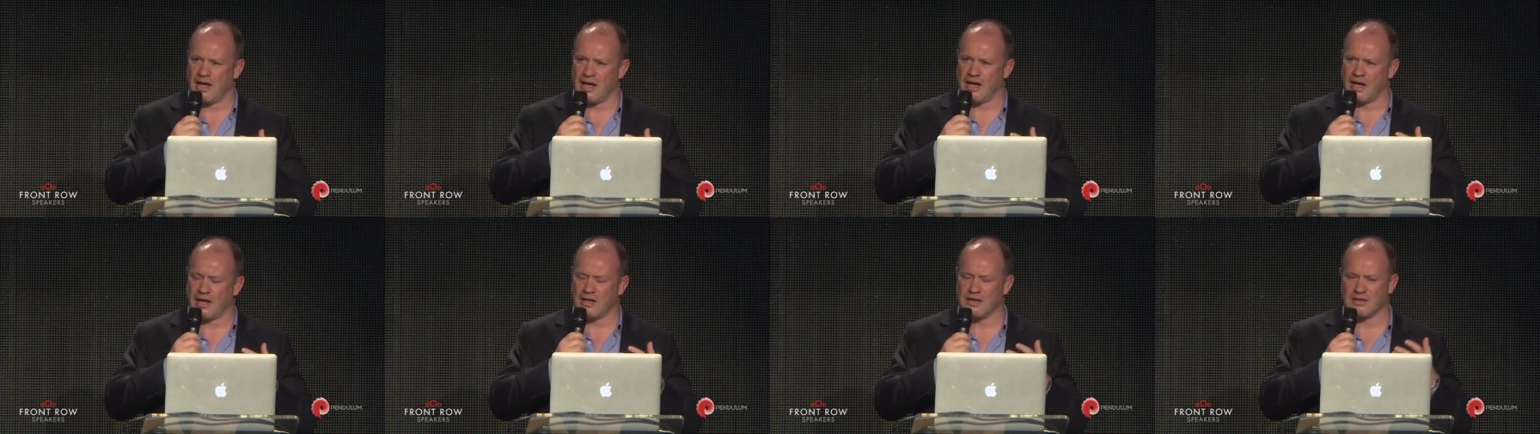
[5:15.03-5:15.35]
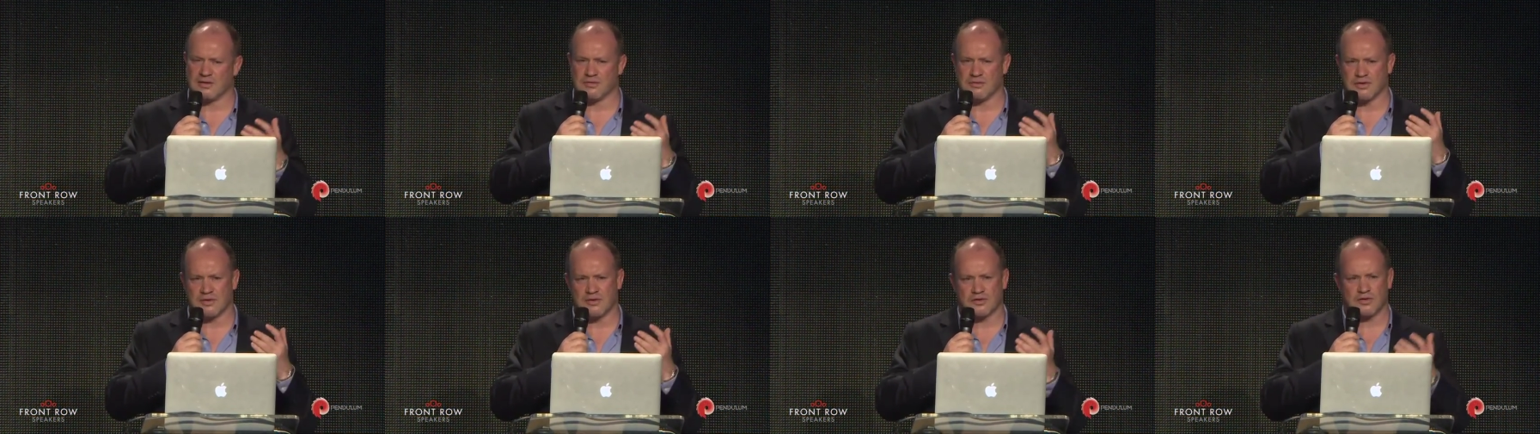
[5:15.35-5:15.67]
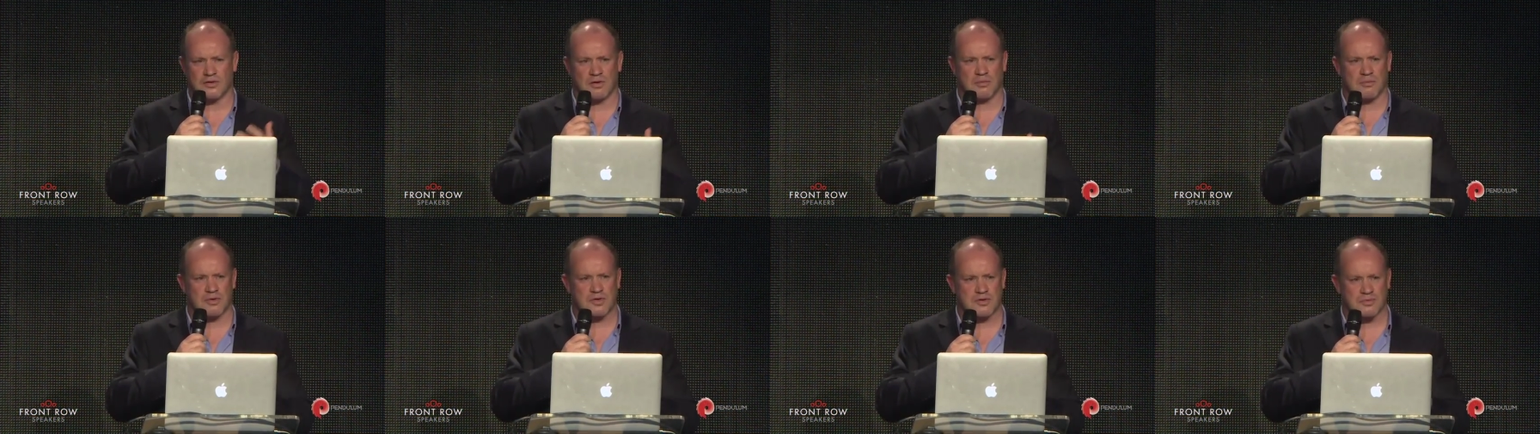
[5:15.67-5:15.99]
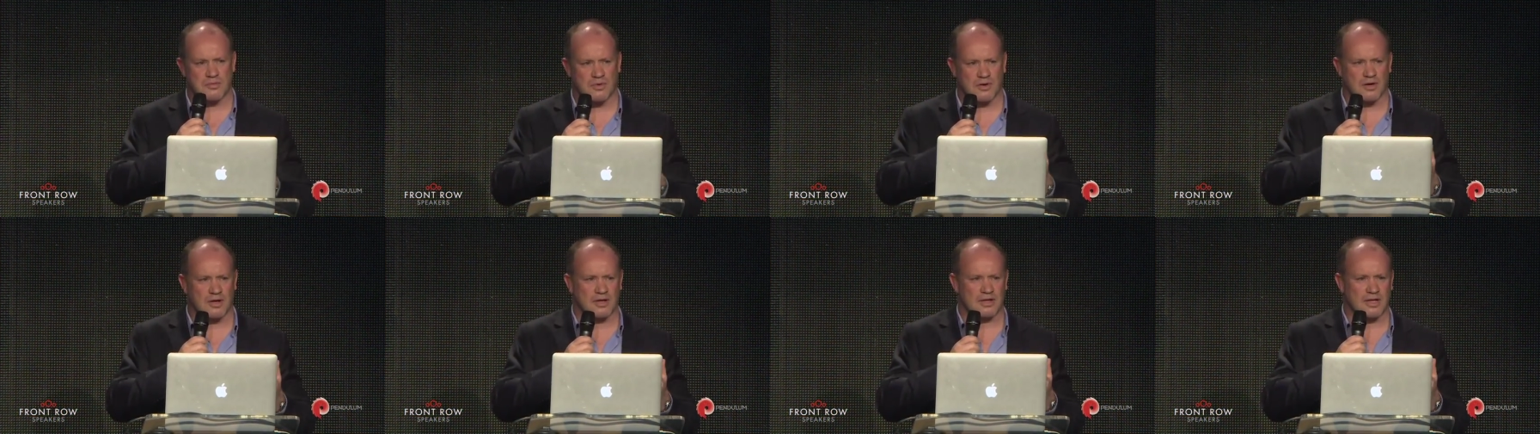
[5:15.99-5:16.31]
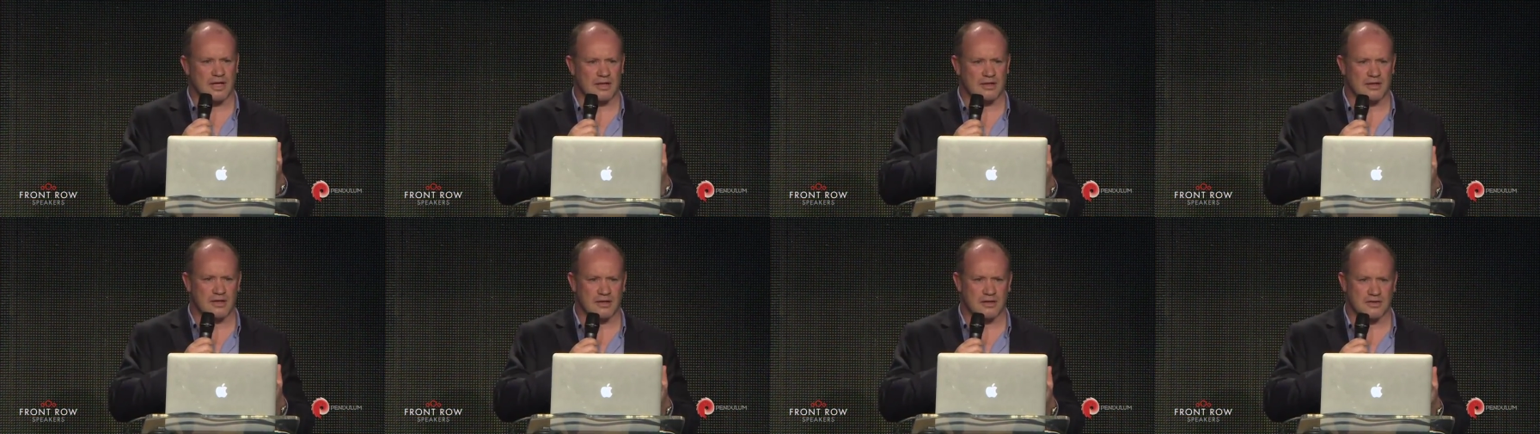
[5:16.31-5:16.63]
and is doing so much work in
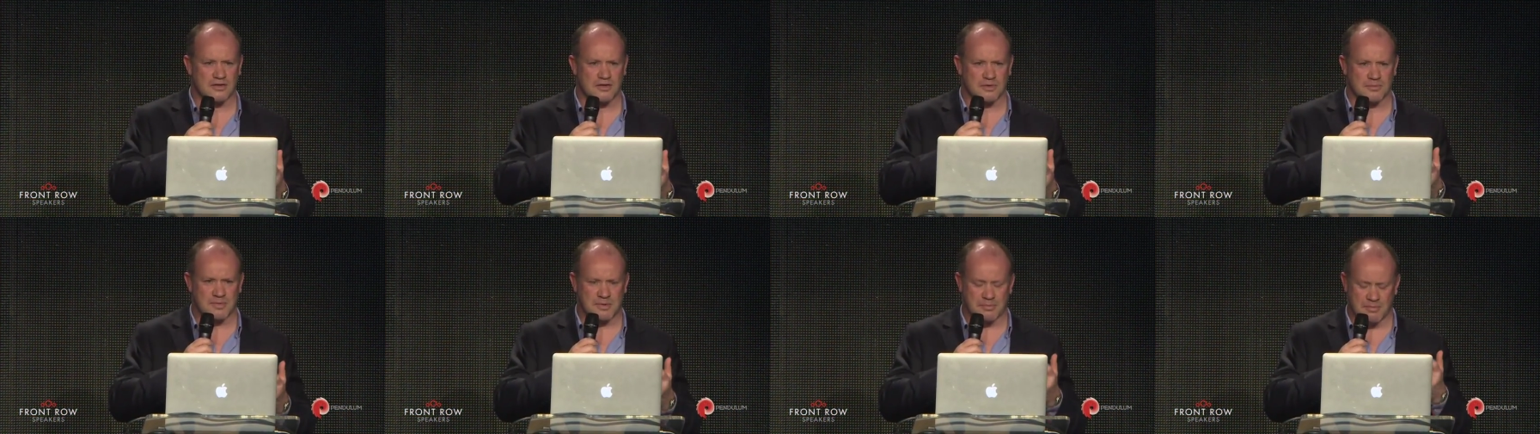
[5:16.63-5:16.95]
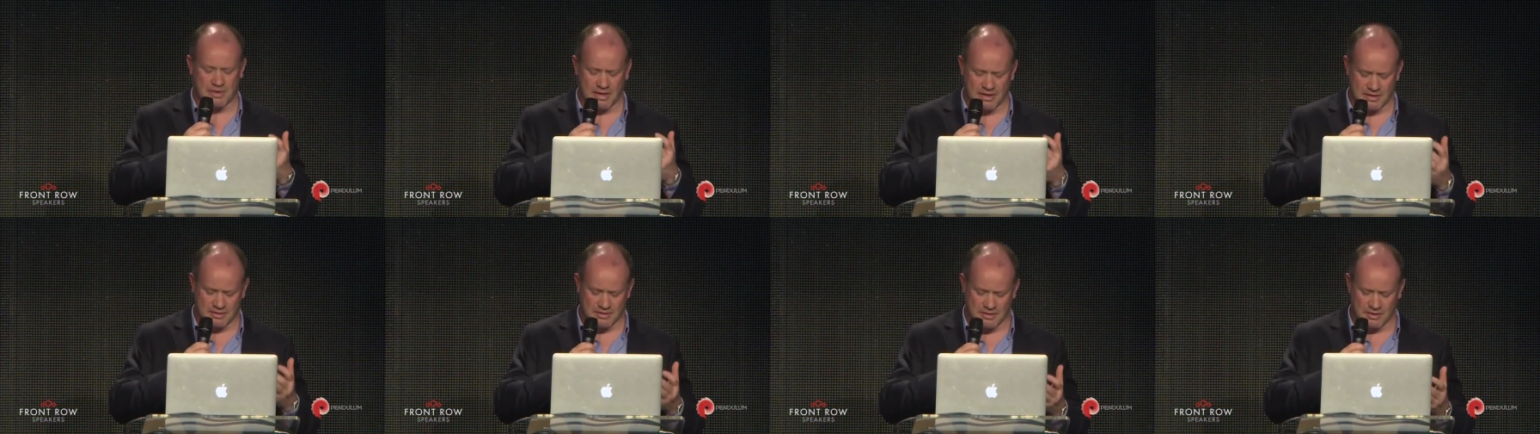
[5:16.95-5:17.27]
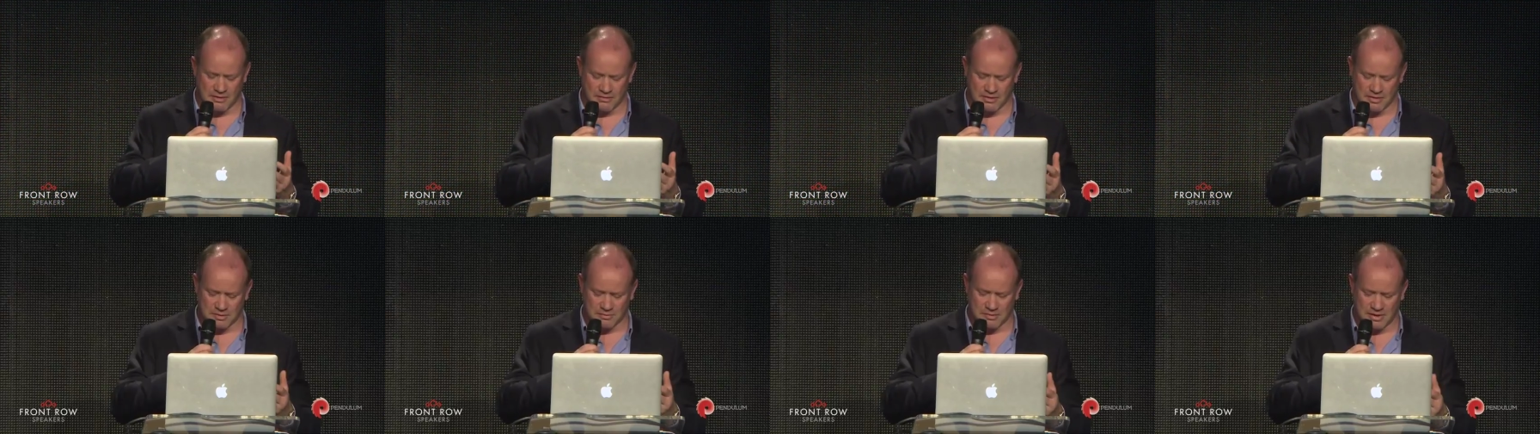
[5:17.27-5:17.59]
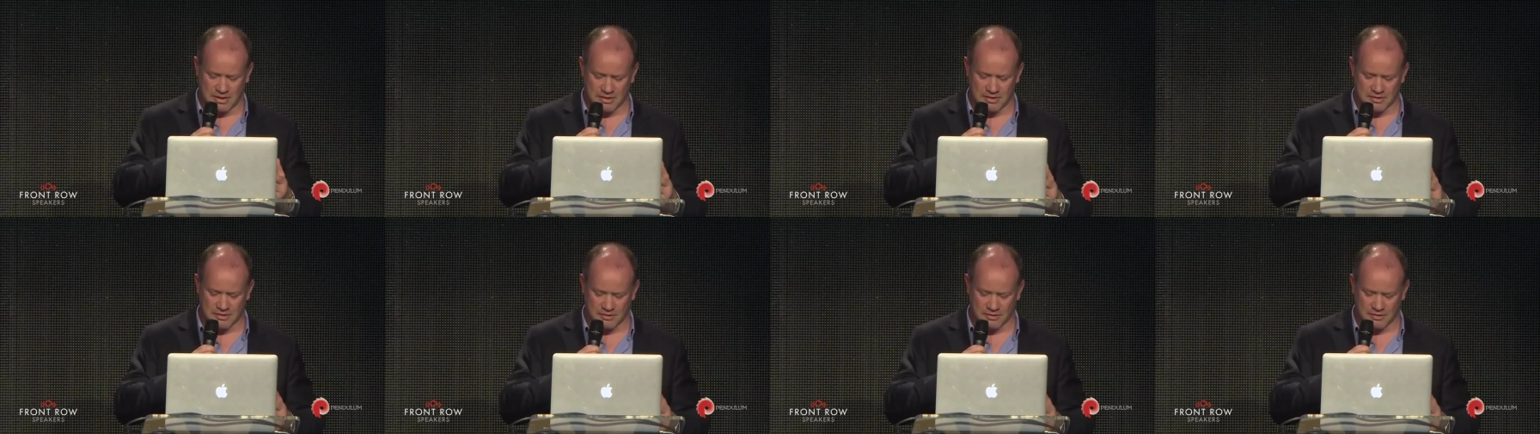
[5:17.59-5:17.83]
that leadership space now as well.